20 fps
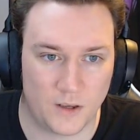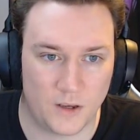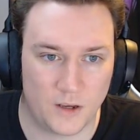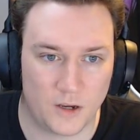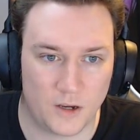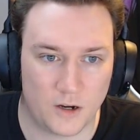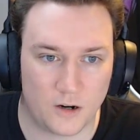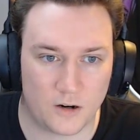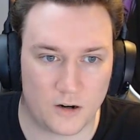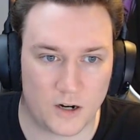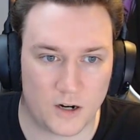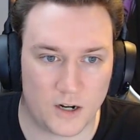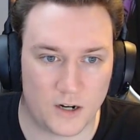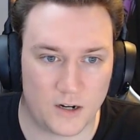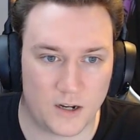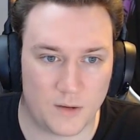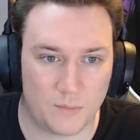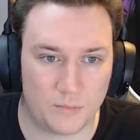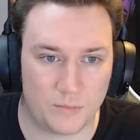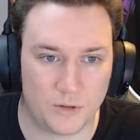Alright,
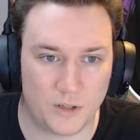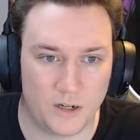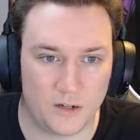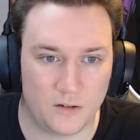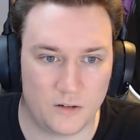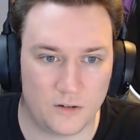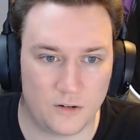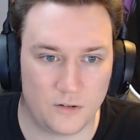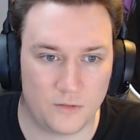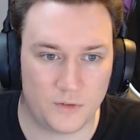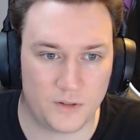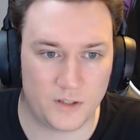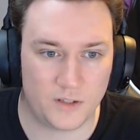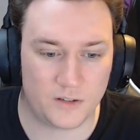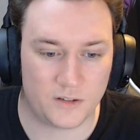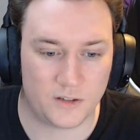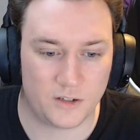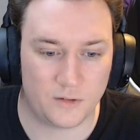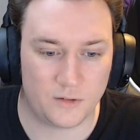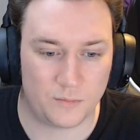I played along with his
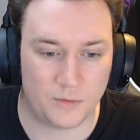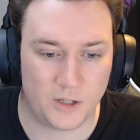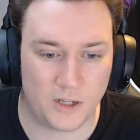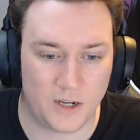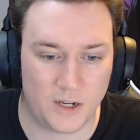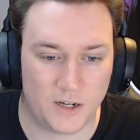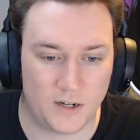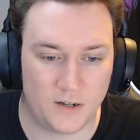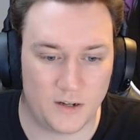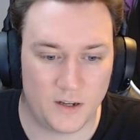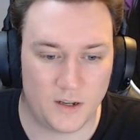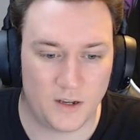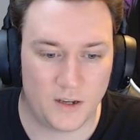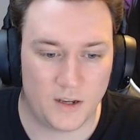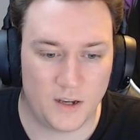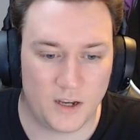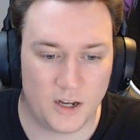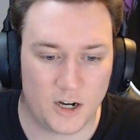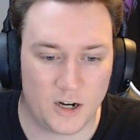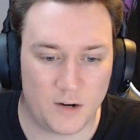little plan.
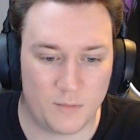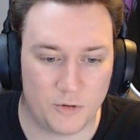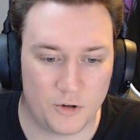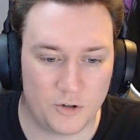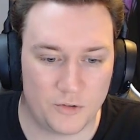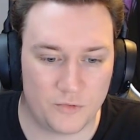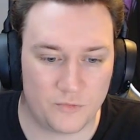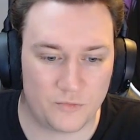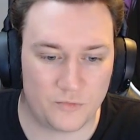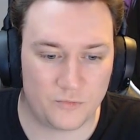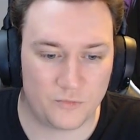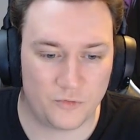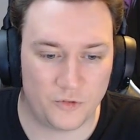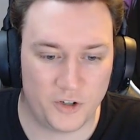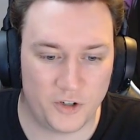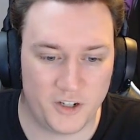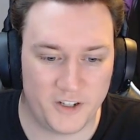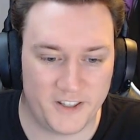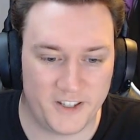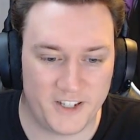I'm not
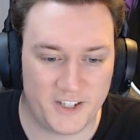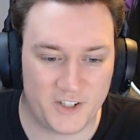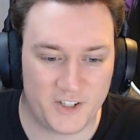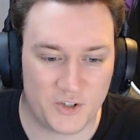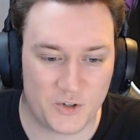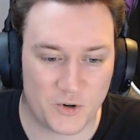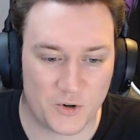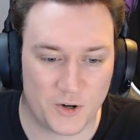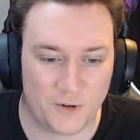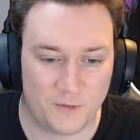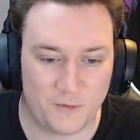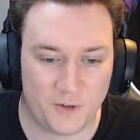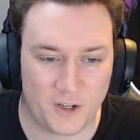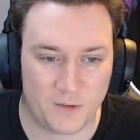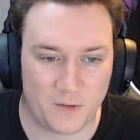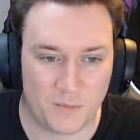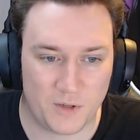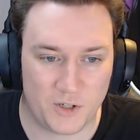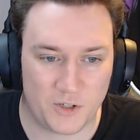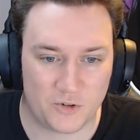really sure if it
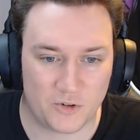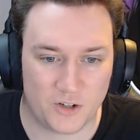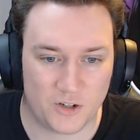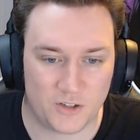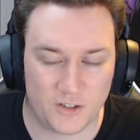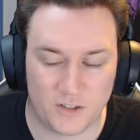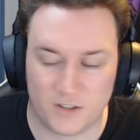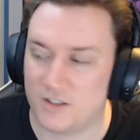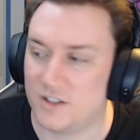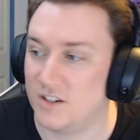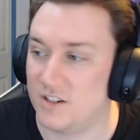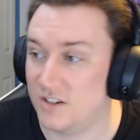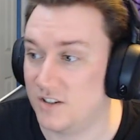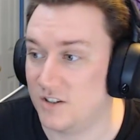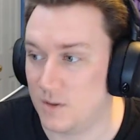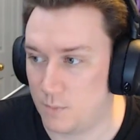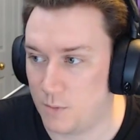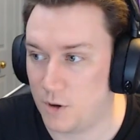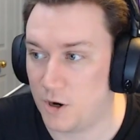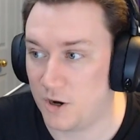can be trusted. This is
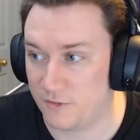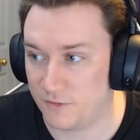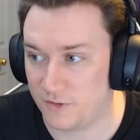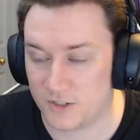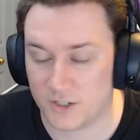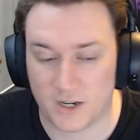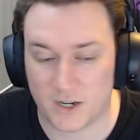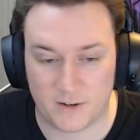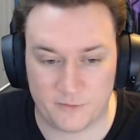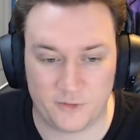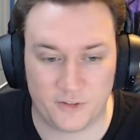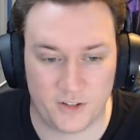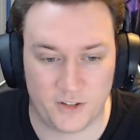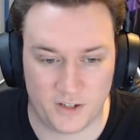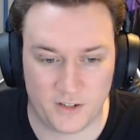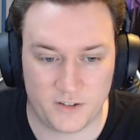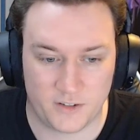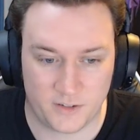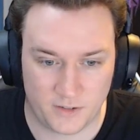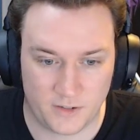the perfect time for
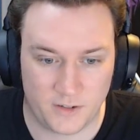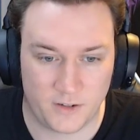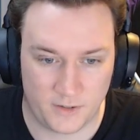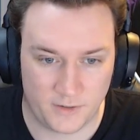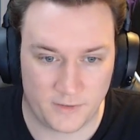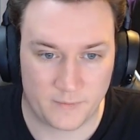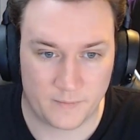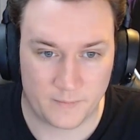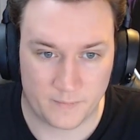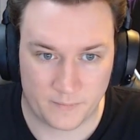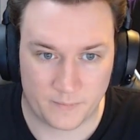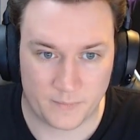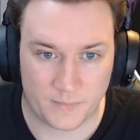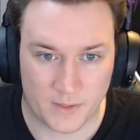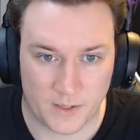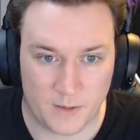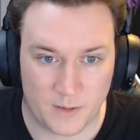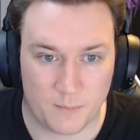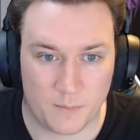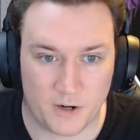this.
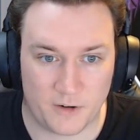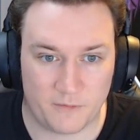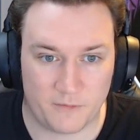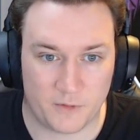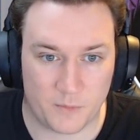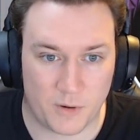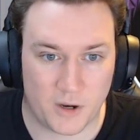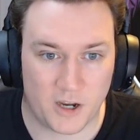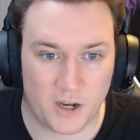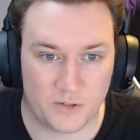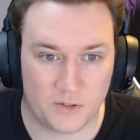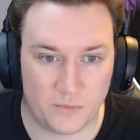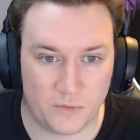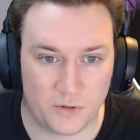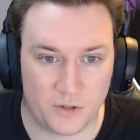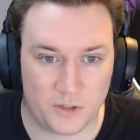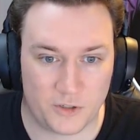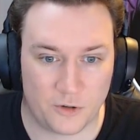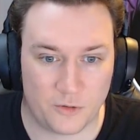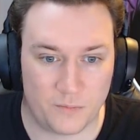But if the password
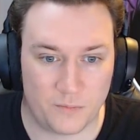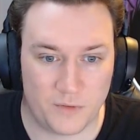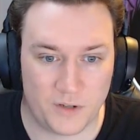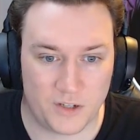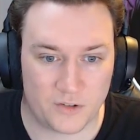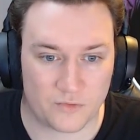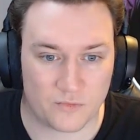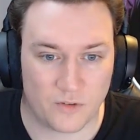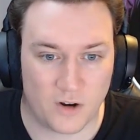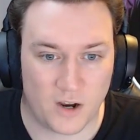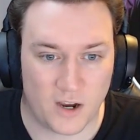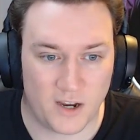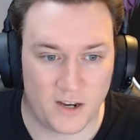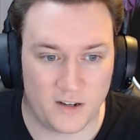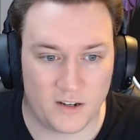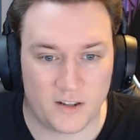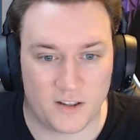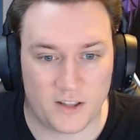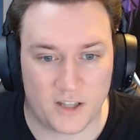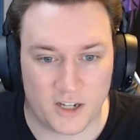he told me is right,
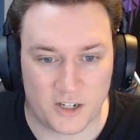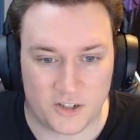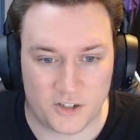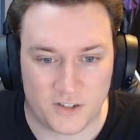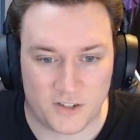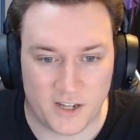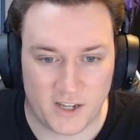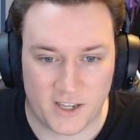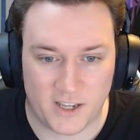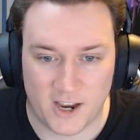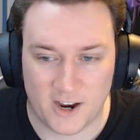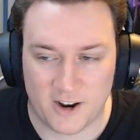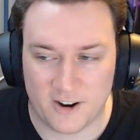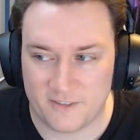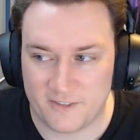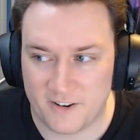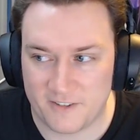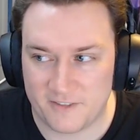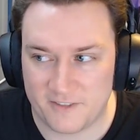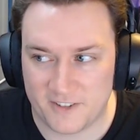that should take care of
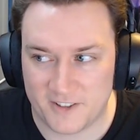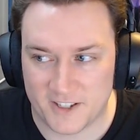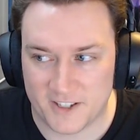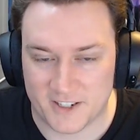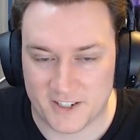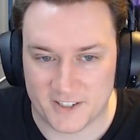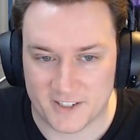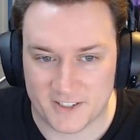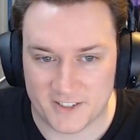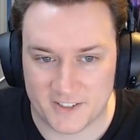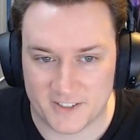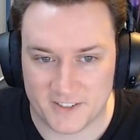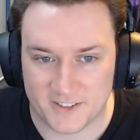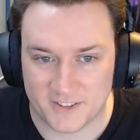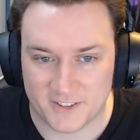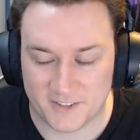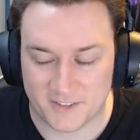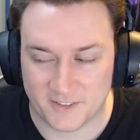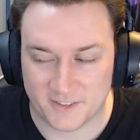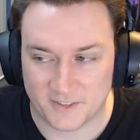everything.
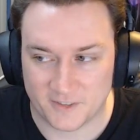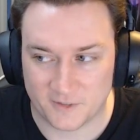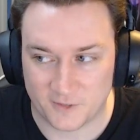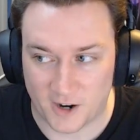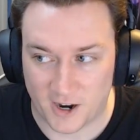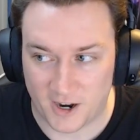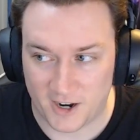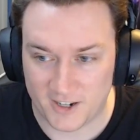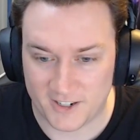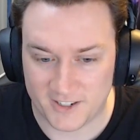Right?